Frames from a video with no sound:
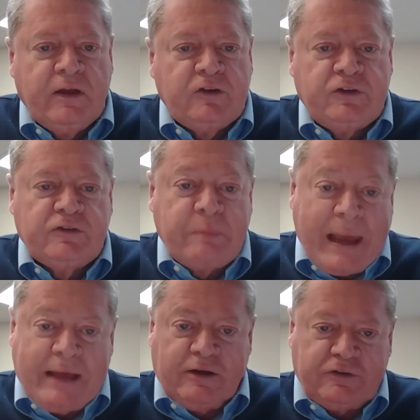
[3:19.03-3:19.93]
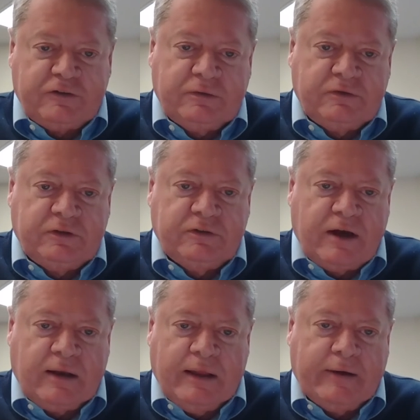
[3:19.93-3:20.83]
She's banished. She's
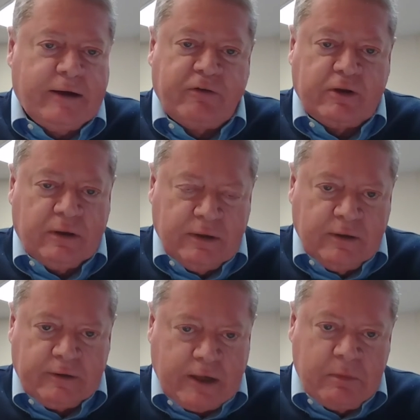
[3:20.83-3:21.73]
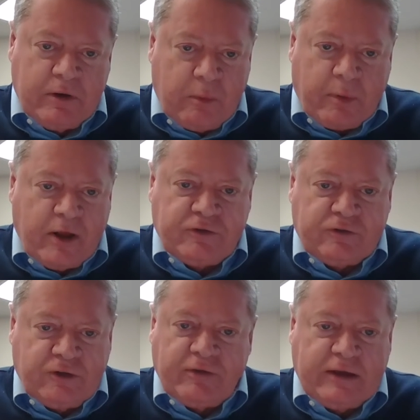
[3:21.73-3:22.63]
not allowed ever to come into the
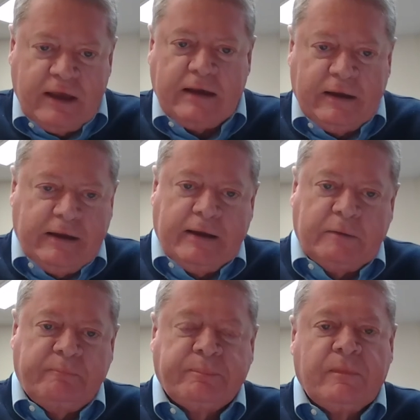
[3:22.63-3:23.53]
presence of the king again